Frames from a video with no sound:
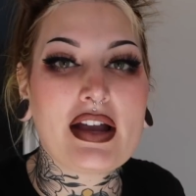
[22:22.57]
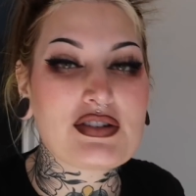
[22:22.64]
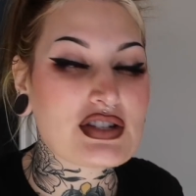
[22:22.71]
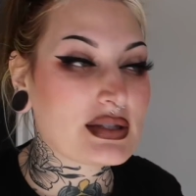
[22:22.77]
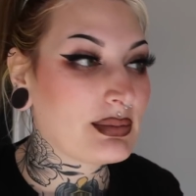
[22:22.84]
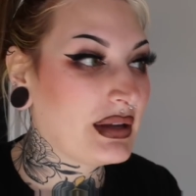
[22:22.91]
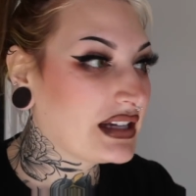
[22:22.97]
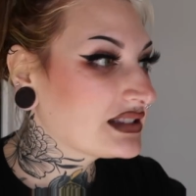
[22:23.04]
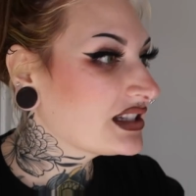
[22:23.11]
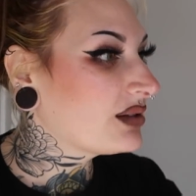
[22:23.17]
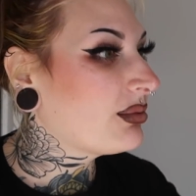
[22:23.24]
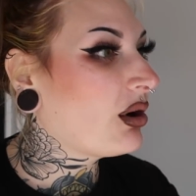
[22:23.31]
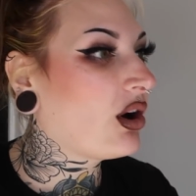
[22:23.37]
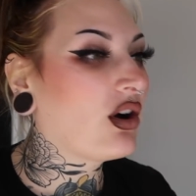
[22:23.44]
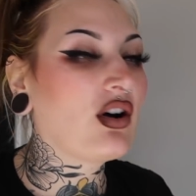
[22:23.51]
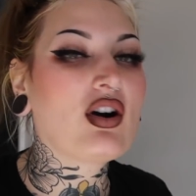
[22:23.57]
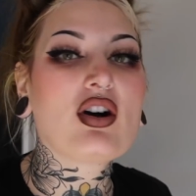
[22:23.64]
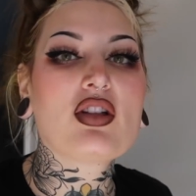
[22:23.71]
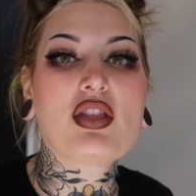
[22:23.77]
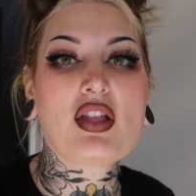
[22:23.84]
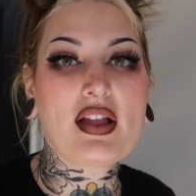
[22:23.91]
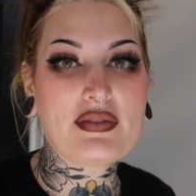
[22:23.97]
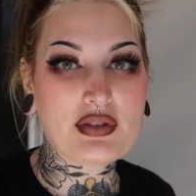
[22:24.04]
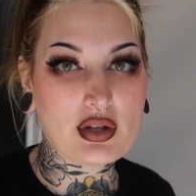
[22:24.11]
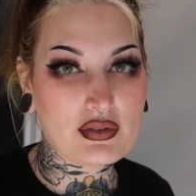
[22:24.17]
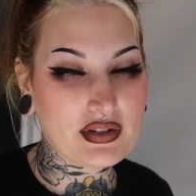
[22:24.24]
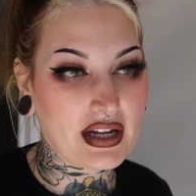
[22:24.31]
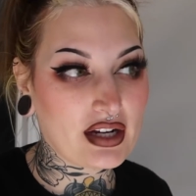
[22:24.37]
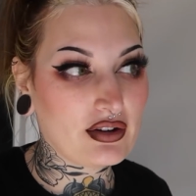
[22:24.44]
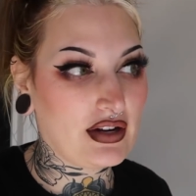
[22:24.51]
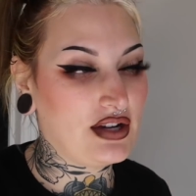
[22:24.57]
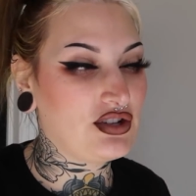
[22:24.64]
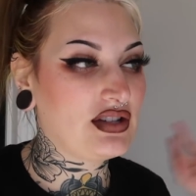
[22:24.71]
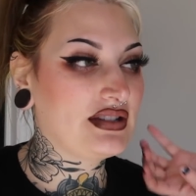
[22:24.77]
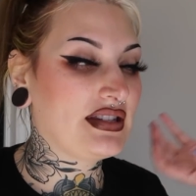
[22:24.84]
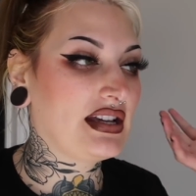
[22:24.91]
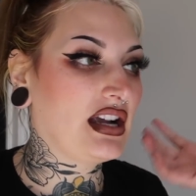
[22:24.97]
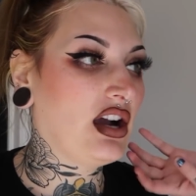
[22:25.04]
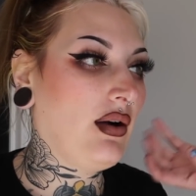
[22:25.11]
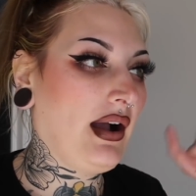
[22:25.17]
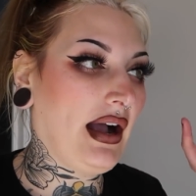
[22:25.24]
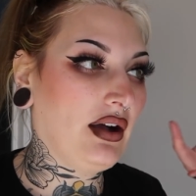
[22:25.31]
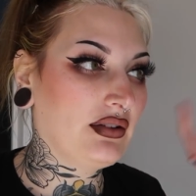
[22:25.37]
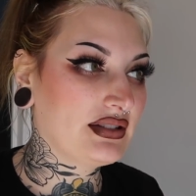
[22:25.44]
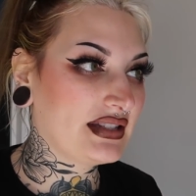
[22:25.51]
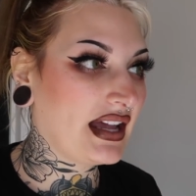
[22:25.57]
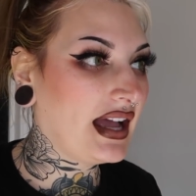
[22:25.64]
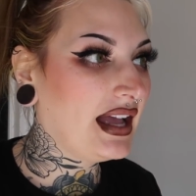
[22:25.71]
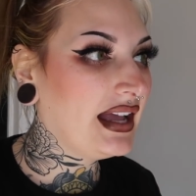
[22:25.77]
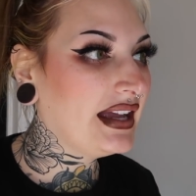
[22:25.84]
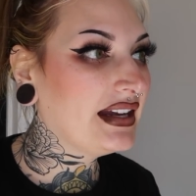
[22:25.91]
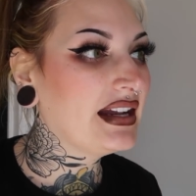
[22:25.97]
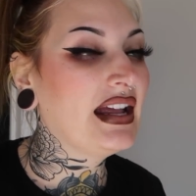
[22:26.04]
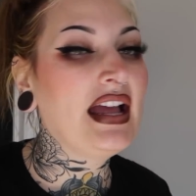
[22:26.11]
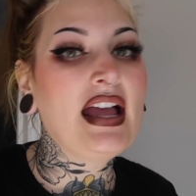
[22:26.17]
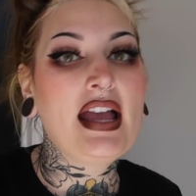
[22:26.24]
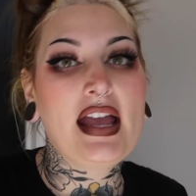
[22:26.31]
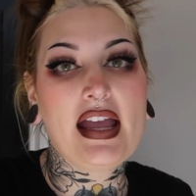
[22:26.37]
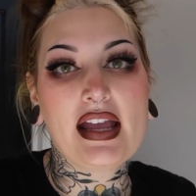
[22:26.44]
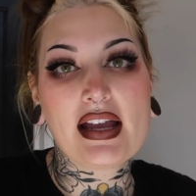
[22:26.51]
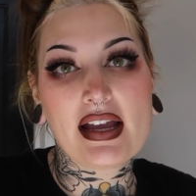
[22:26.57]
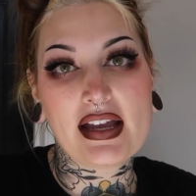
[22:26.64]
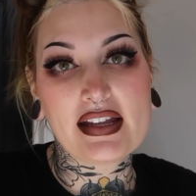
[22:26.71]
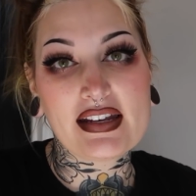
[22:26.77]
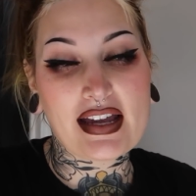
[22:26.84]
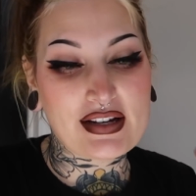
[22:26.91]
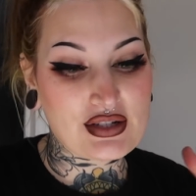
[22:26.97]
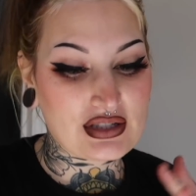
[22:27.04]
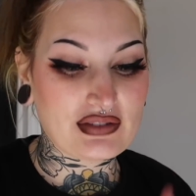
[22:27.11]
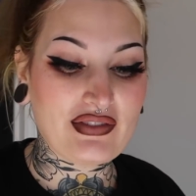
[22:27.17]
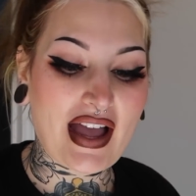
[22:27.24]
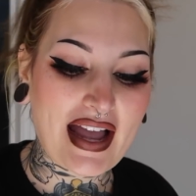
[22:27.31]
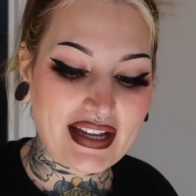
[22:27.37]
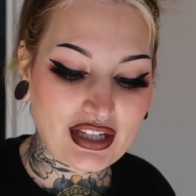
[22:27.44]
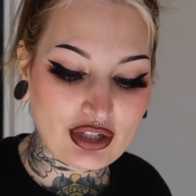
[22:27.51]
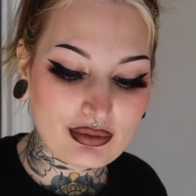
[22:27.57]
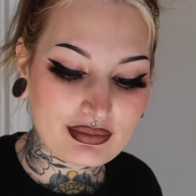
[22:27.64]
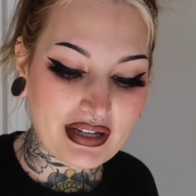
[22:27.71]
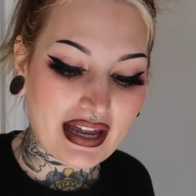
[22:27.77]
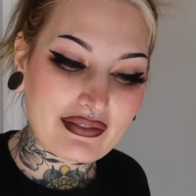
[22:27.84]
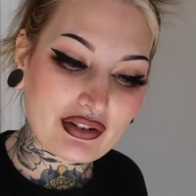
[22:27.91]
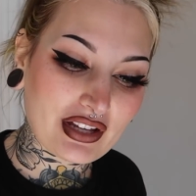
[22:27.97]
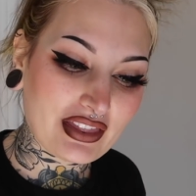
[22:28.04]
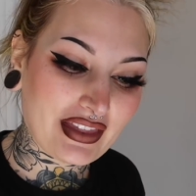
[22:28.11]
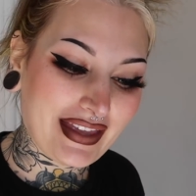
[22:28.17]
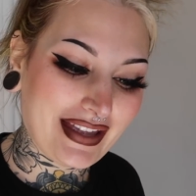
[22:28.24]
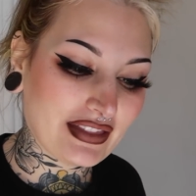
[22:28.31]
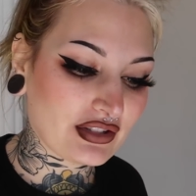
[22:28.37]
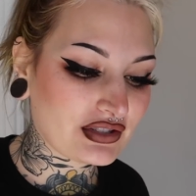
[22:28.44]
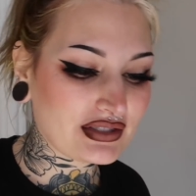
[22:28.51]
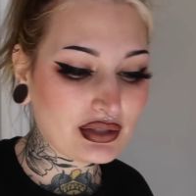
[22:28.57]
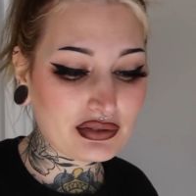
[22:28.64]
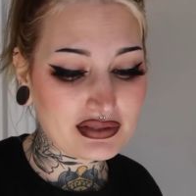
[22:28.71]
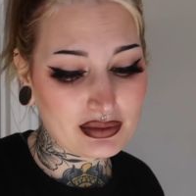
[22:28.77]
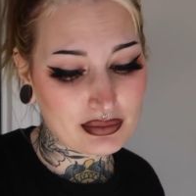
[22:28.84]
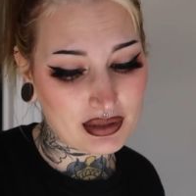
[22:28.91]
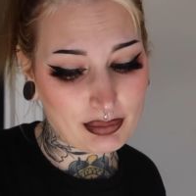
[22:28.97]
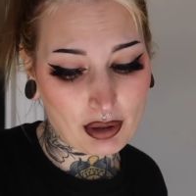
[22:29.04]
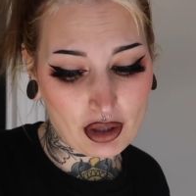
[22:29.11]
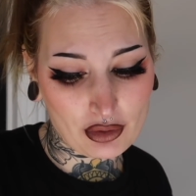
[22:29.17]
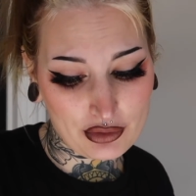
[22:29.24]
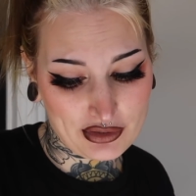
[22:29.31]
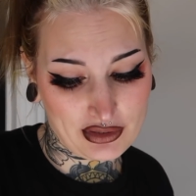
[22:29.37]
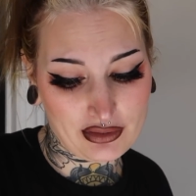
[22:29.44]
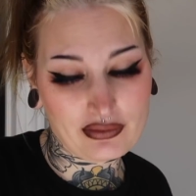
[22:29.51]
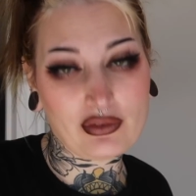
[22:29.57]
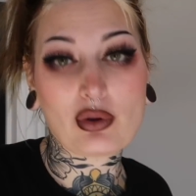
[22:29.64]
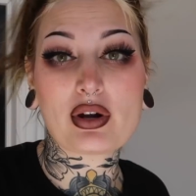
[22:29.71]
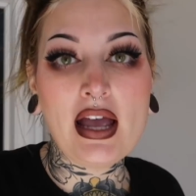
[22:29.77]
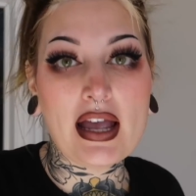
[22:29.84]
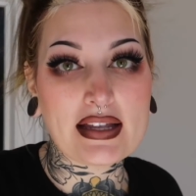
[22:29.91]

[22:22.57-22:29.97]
I just picked up all the leftover decorations that go outside, and I just vacuumed everything. There's still some sparkles on the floor.